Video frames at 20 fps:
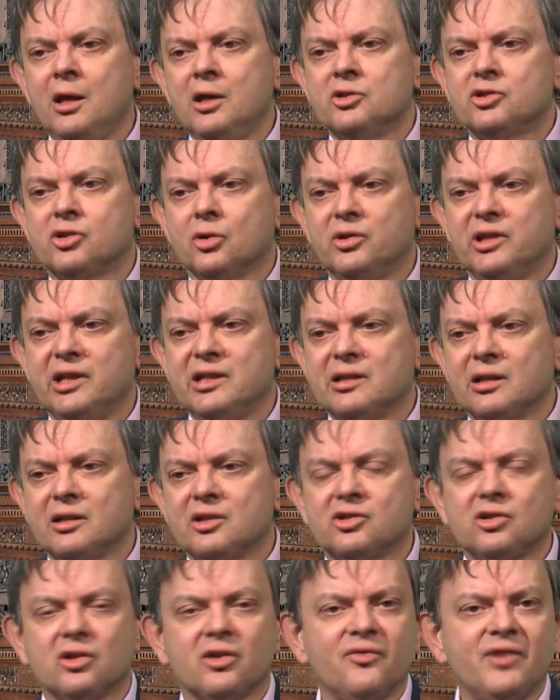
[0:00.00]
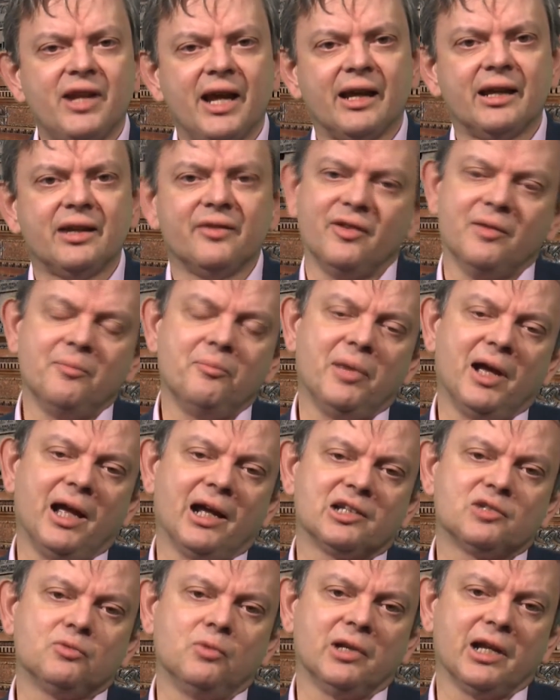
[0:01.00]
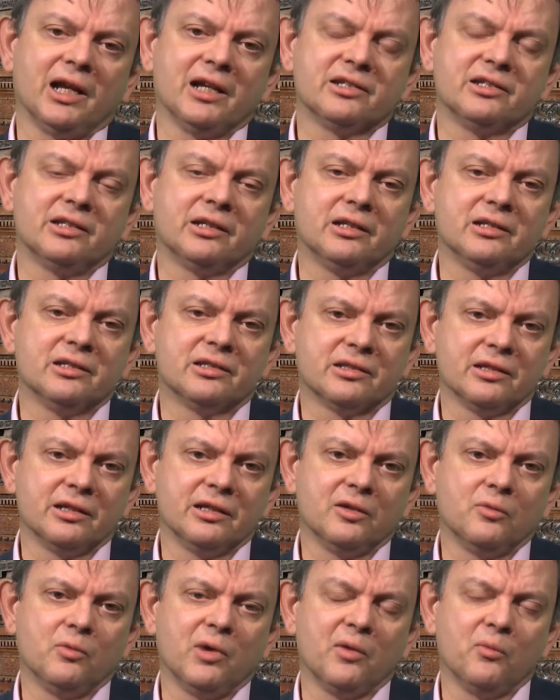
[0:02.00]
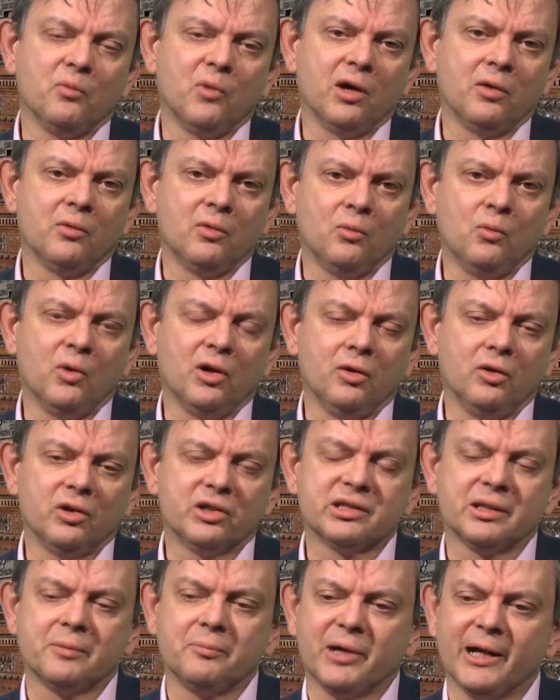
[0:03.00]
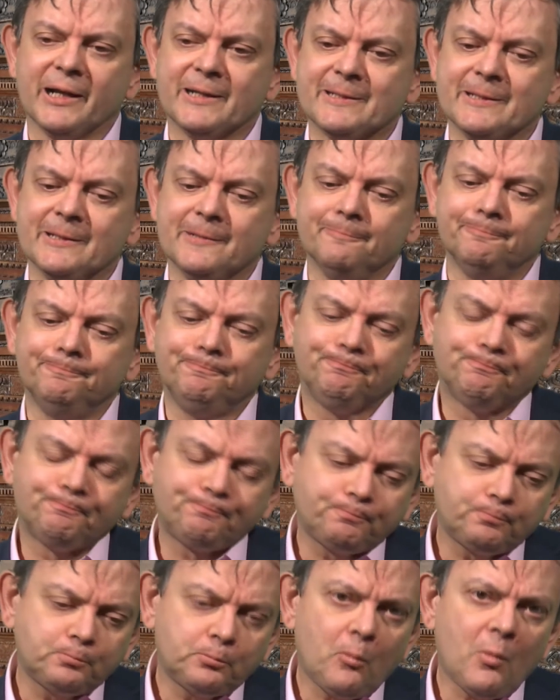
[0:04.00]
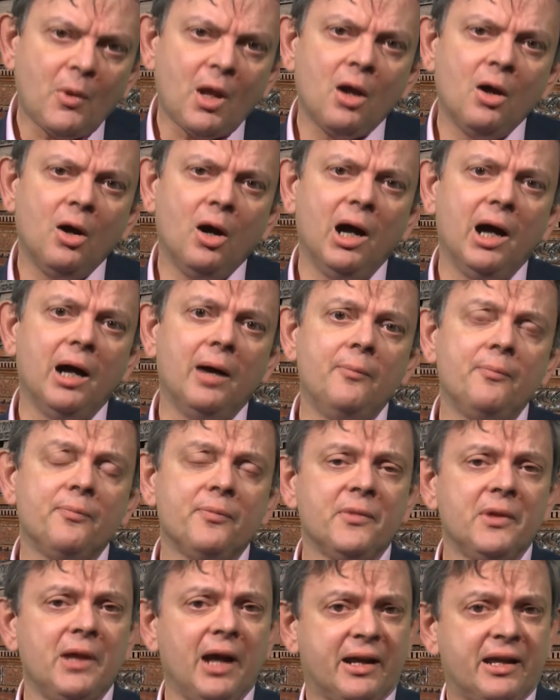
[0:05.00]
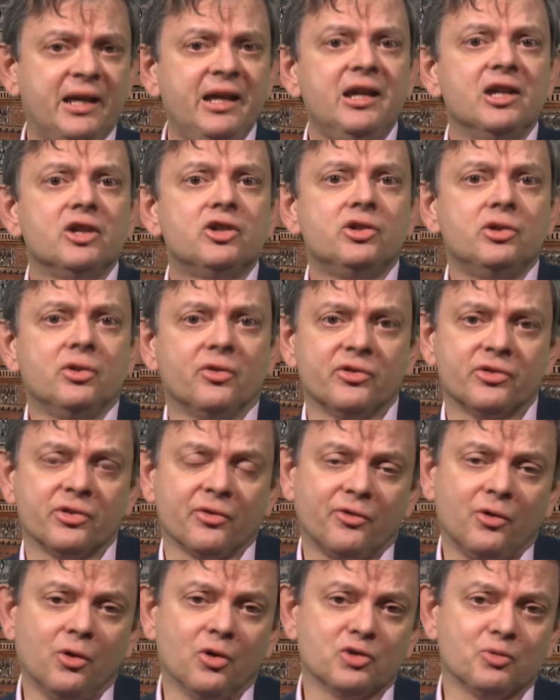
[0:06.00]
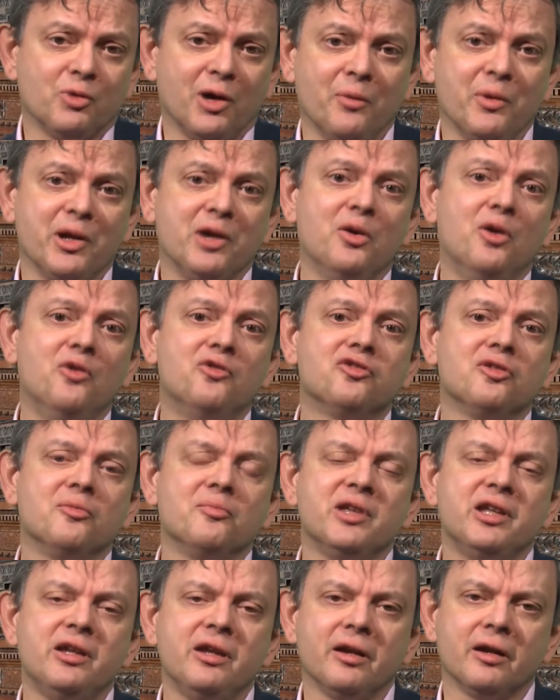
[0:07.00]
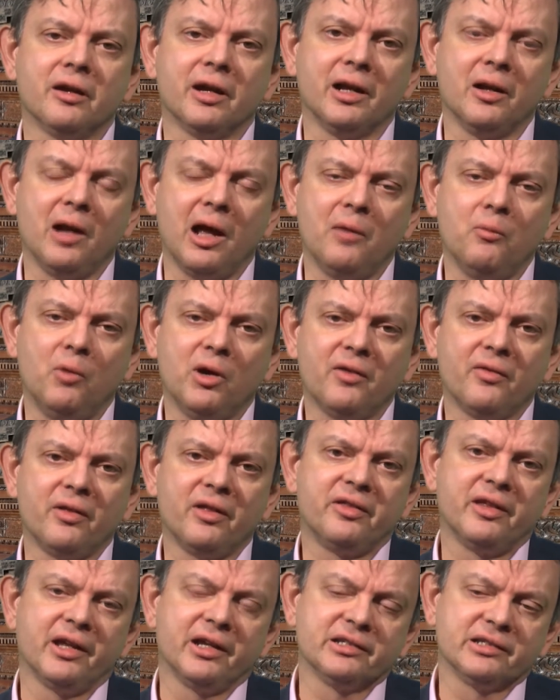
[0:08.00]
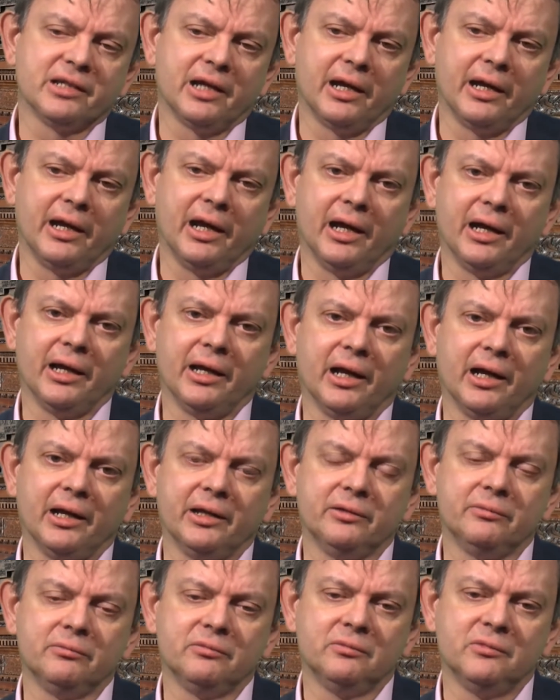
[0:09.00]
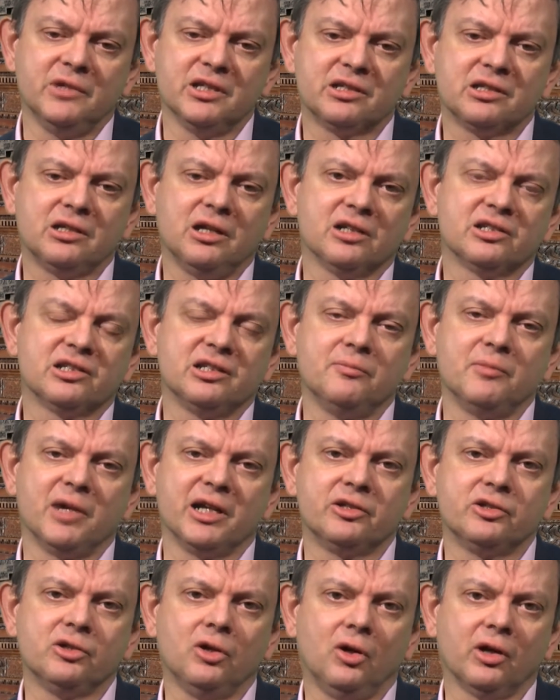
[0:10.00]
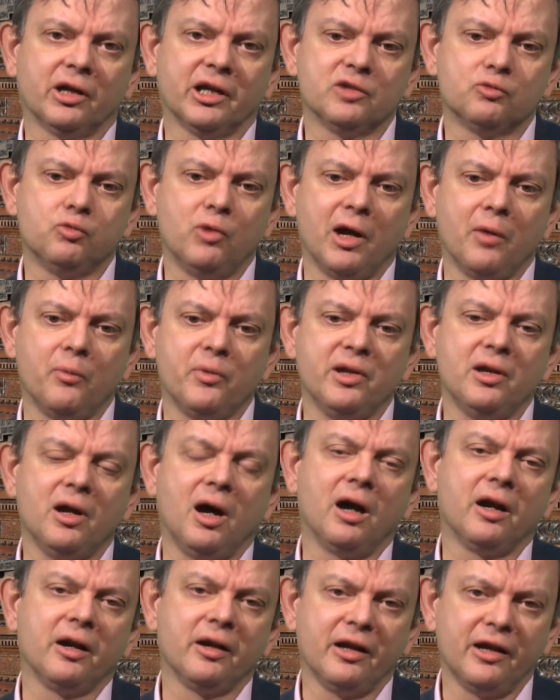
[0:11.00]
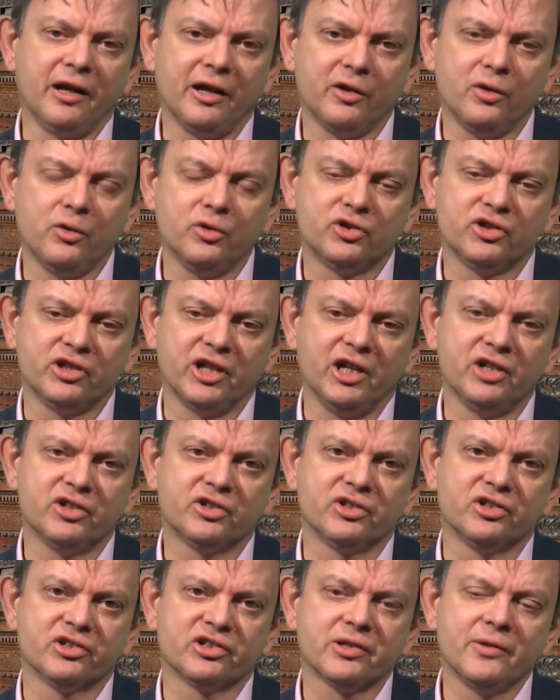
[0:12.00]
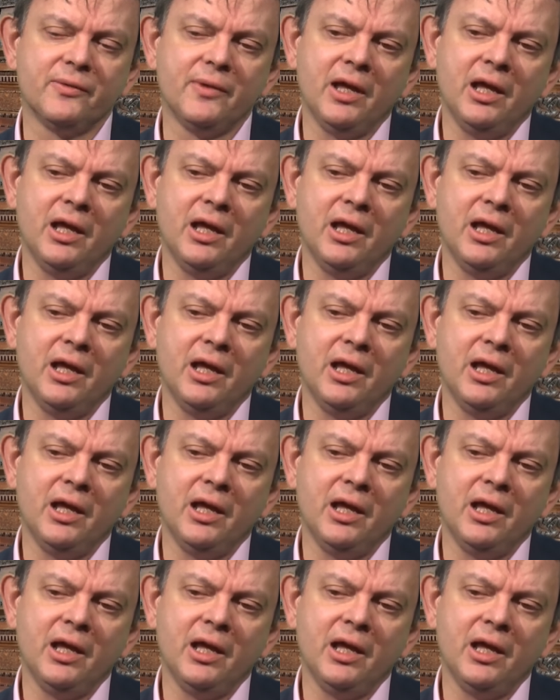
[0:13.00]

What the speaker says: So these are the sort of negative impacts one has to consider when one looks at Brexit. A key issue is, of course, where we go from here. And one of the things I discussed in my talk is where we are in the negotiations